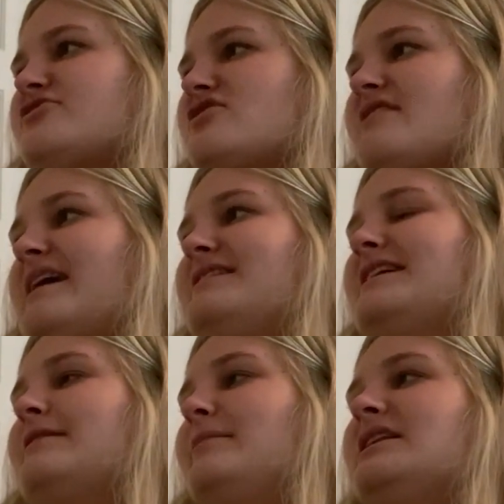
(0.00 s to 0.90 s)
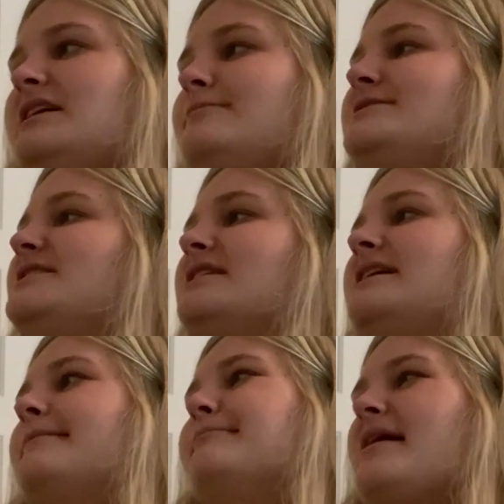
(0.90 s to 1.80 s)
decided that Amelia
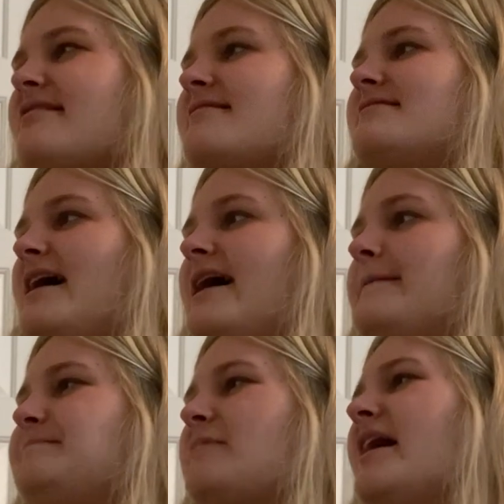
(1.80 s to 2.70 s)
Bedelia must stay.